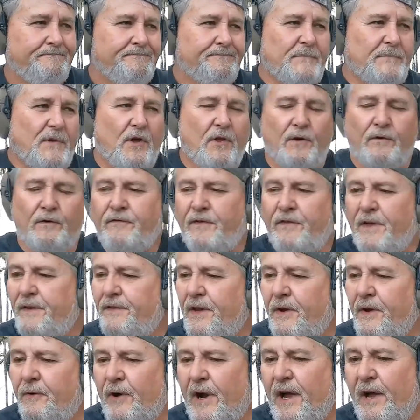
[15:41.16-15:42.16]
another
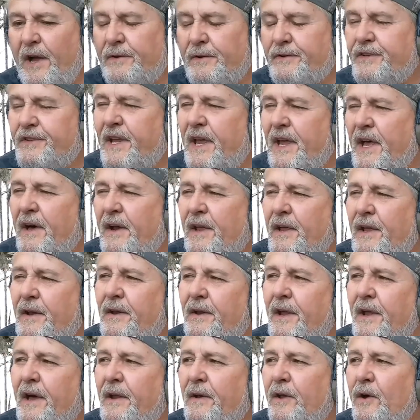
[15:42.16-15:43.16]
50 rounds down it
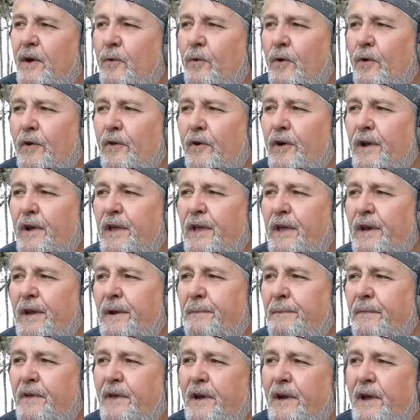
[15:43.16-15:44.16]
and I know where they're
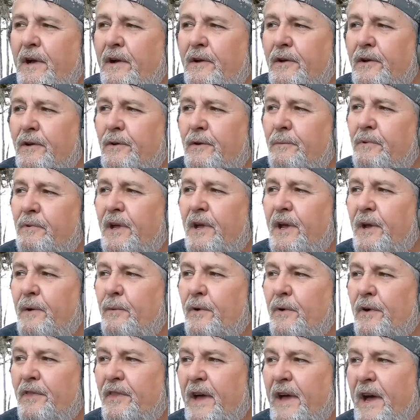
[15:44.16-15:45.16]
hitting, then I'll go to
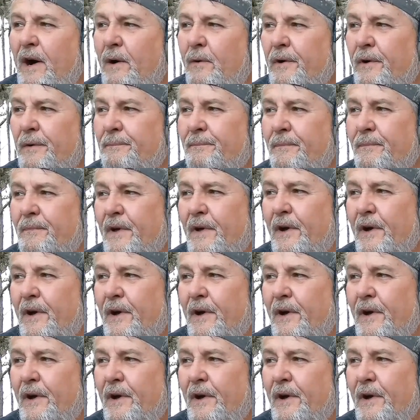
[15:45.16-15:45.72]
playing with that one.